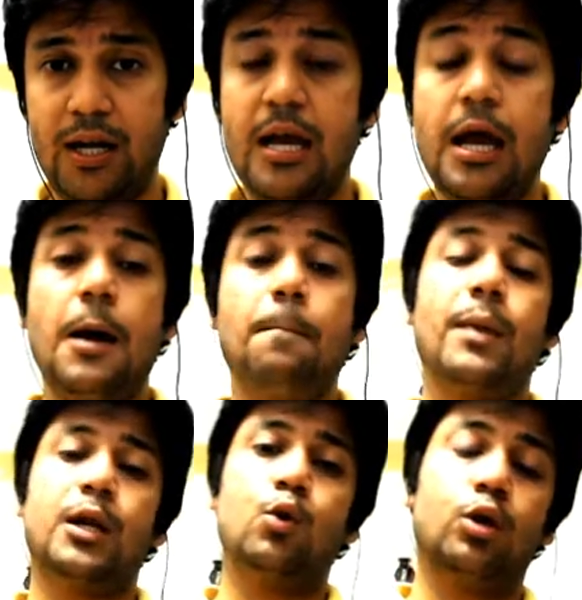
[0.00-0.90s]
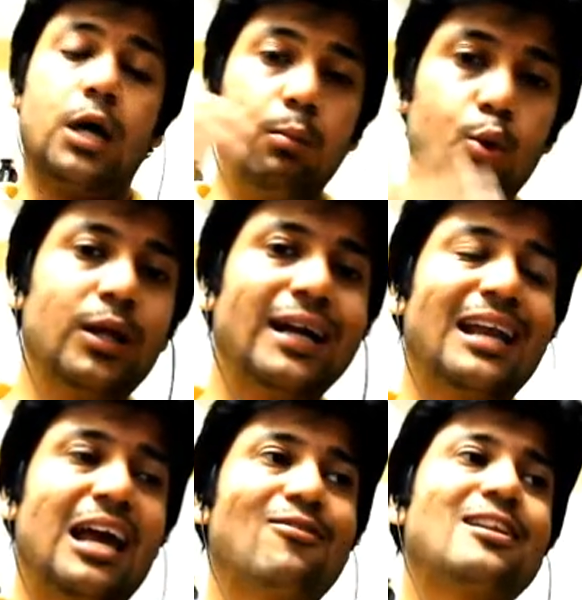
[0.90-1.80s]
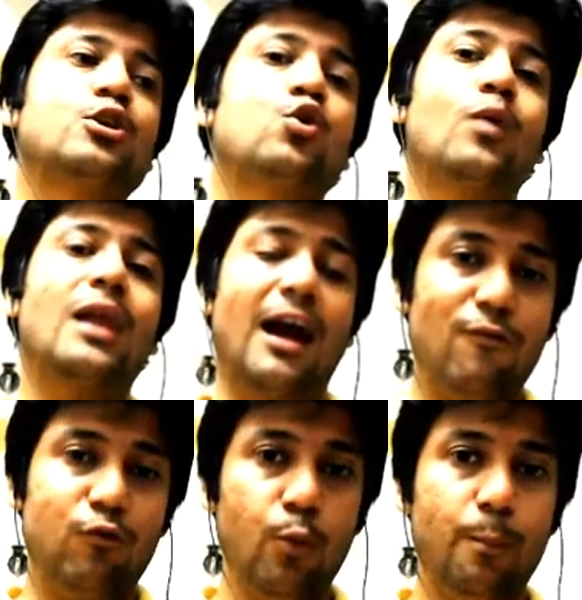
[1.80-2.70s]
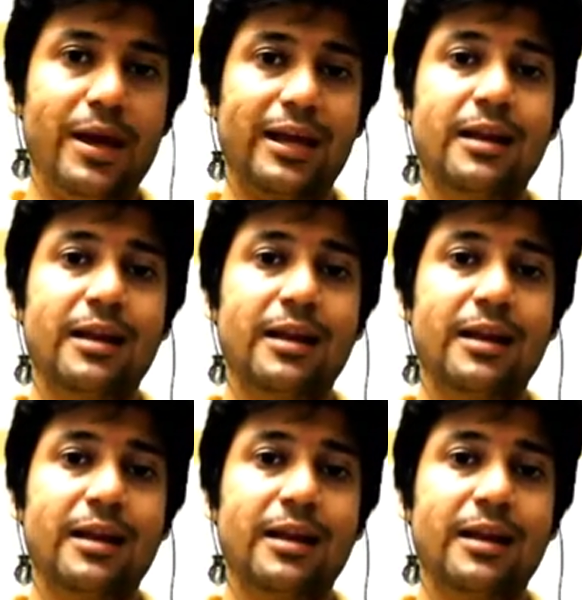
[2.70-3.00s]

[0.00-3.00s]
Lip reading: But to come to that level, you will have to begin